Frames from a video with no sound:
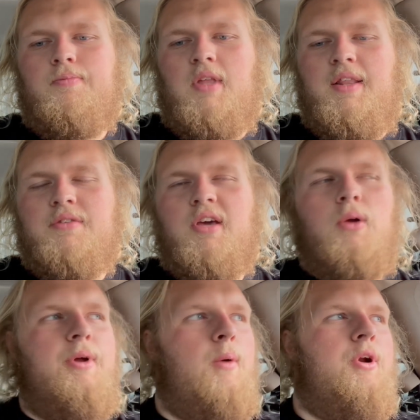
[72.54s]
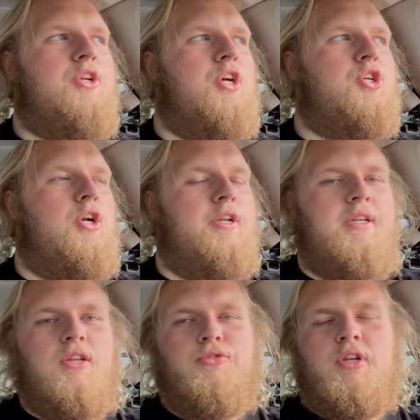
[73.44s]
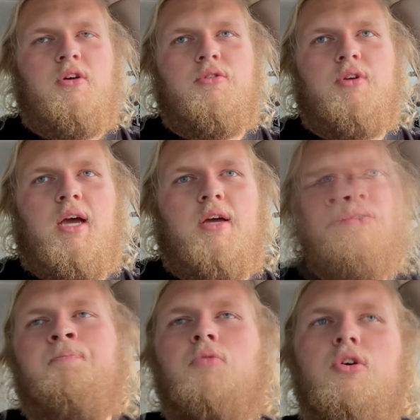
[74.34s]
that's kind of what I want to touch on in today's videos, guys.